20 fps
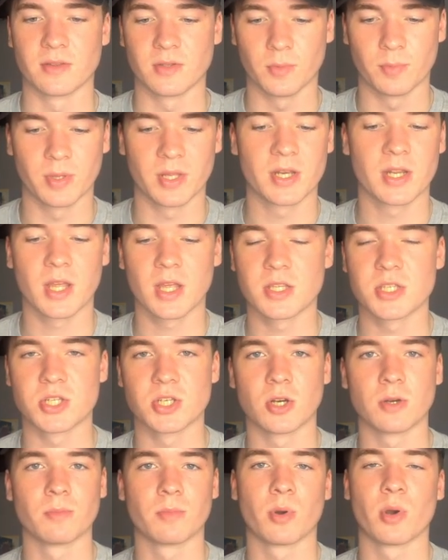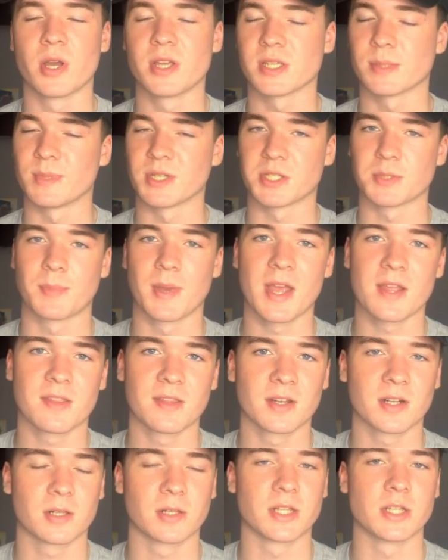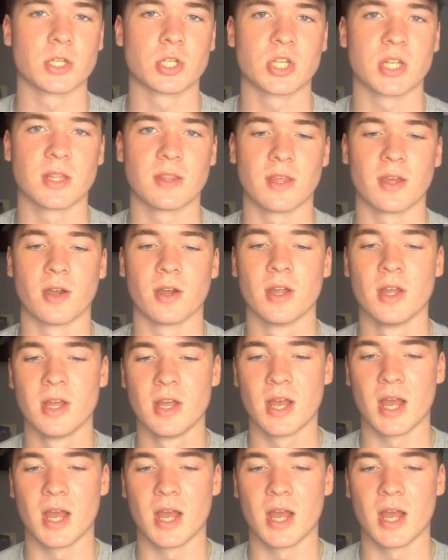They're playing against young boys. I'm expecting a clean sheet there.